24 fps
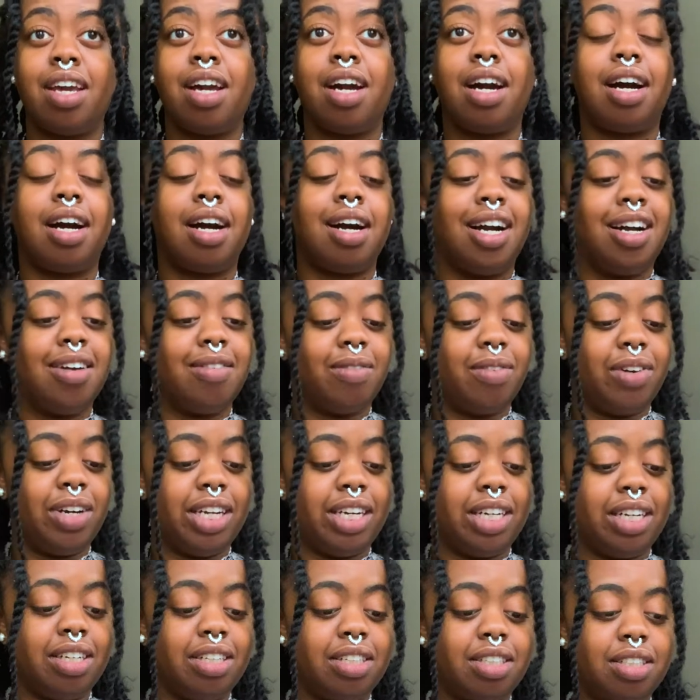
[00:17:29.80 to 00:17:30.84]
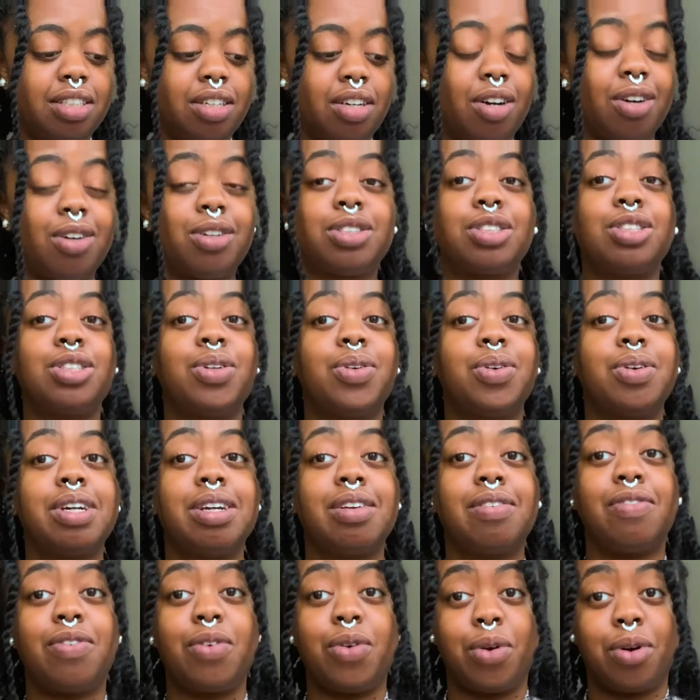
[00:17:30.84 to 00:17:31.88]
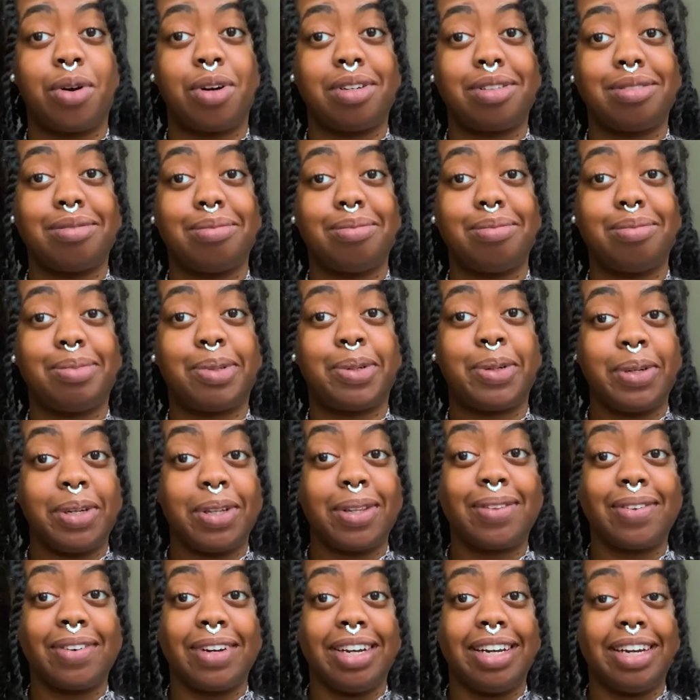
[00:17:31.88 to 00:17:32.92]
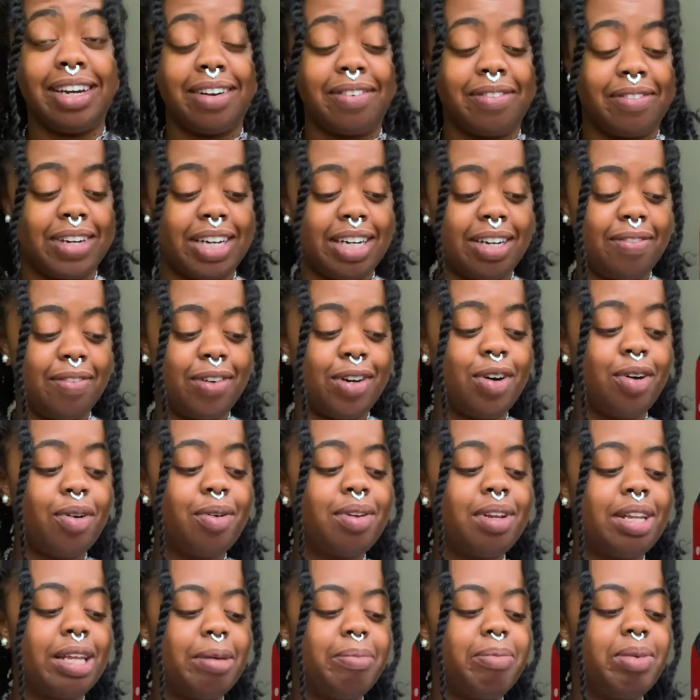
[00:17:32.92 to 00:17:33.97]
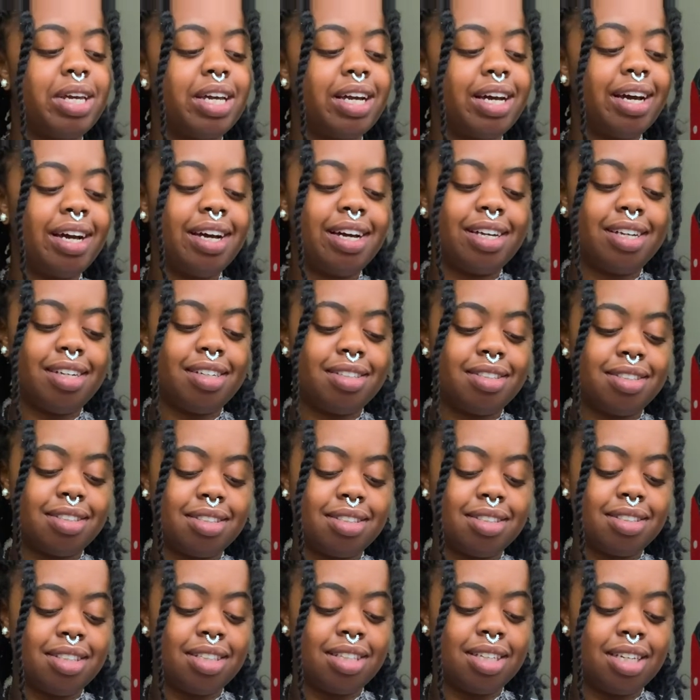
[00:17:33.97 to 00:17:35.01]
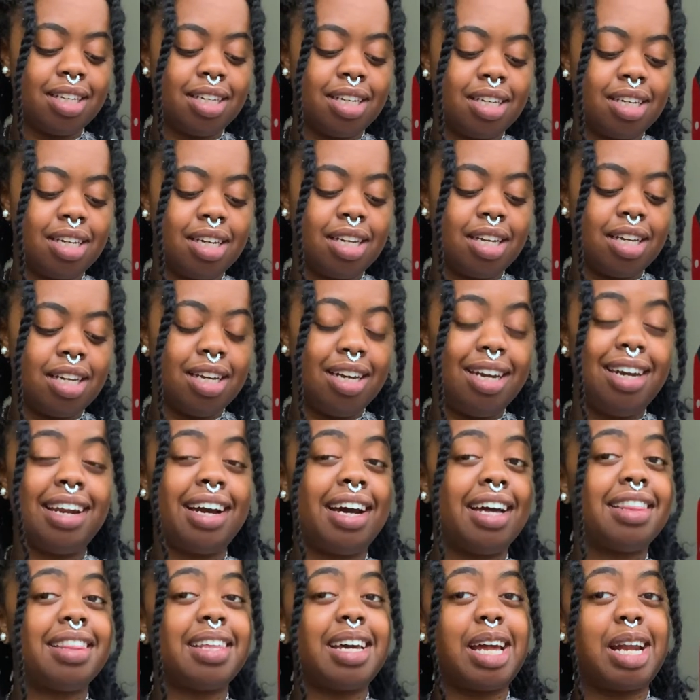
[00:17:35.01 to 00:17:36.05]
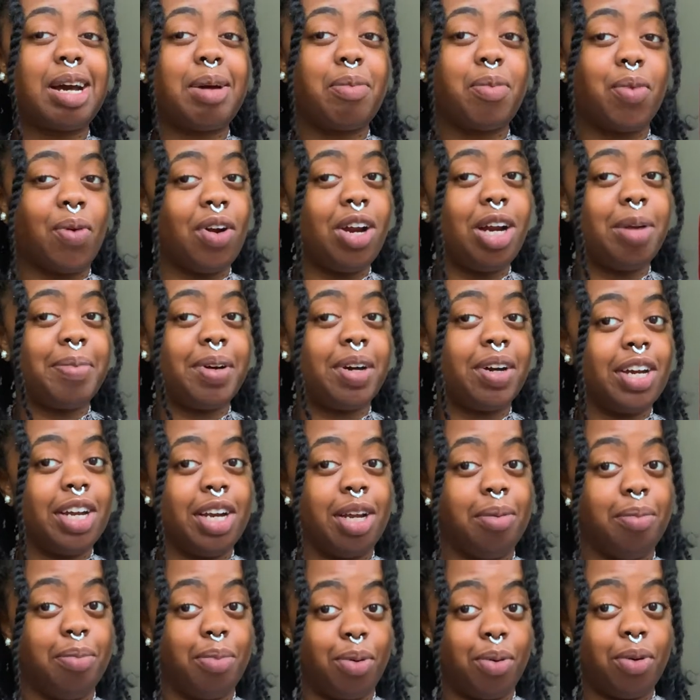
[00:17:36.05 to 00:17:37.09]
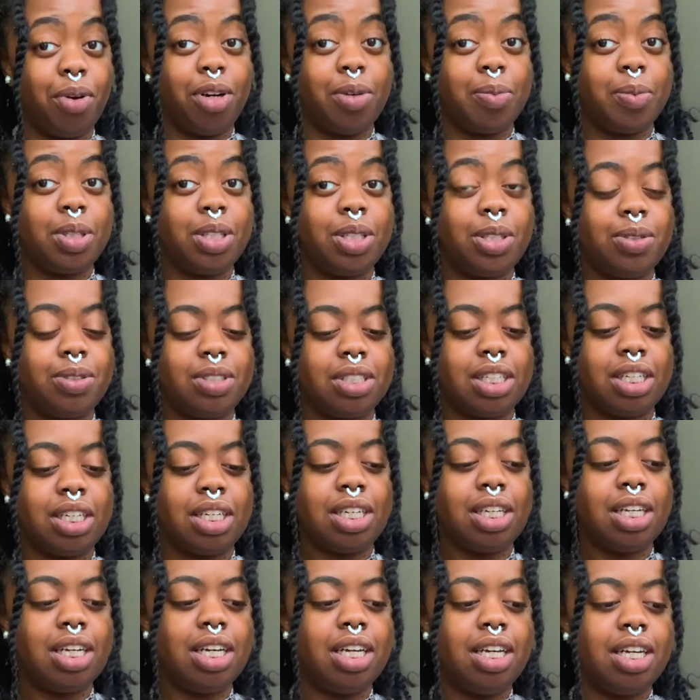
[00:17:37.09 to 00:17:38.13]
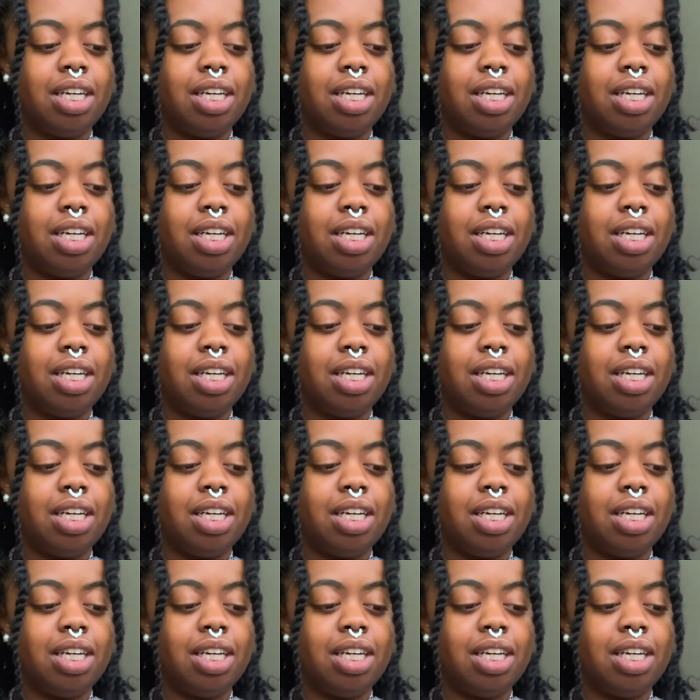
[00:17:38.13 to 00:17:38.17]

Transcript: I rate it also a 4.3 out of 5. Only because, not that I'm worried about getting bored using it,